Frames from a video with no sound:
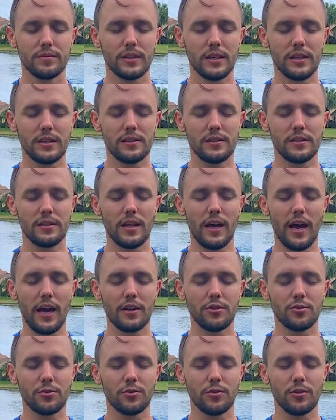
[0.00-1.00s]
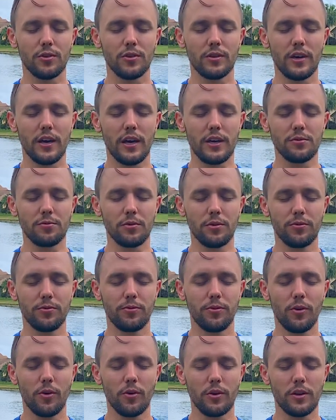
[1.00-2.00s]
It's natural as we
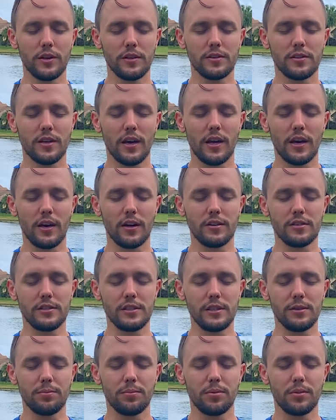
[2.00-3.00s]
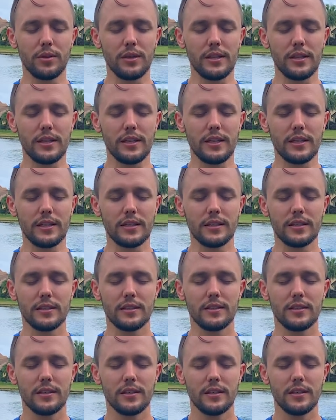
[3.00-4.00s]
focus on our deep breathing
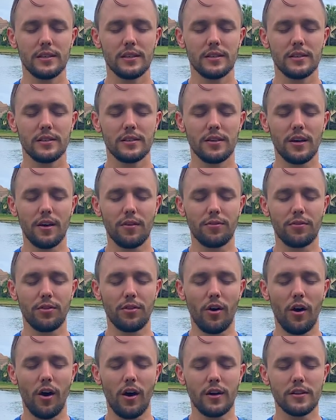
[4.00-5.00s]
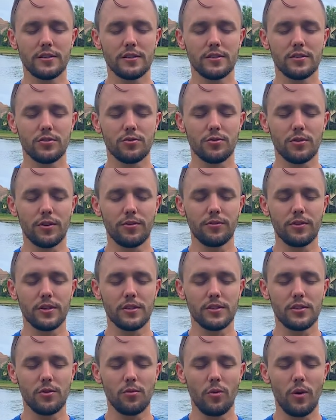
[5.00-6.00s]
to have thoughts drift
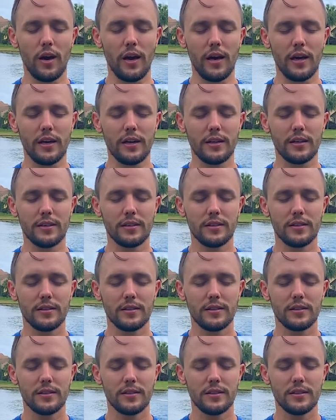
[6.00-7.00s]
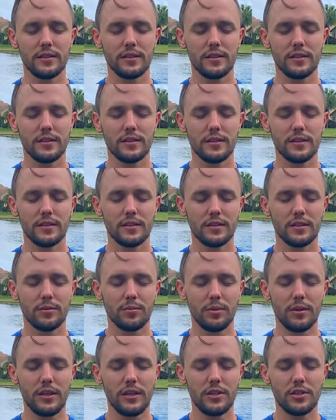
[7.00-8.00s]
us away.
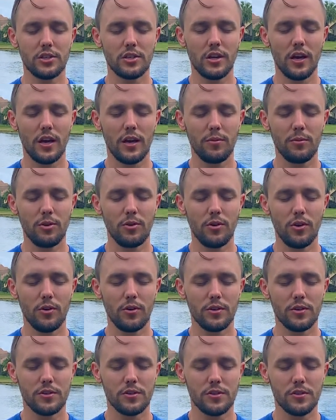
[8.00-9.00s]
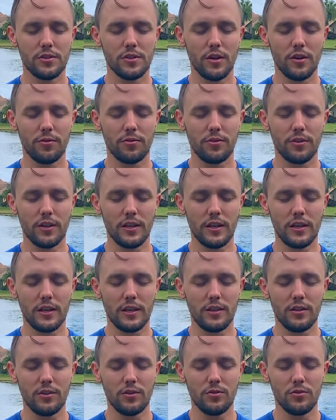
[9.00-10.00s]
But each time you notice yourself
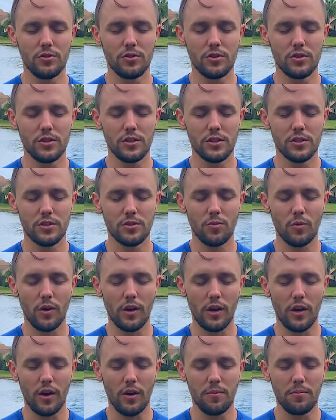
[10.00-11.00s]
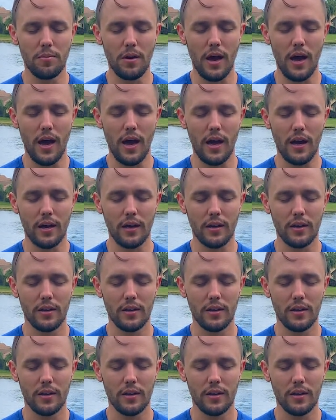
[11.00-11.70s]
thinking, you just want to come back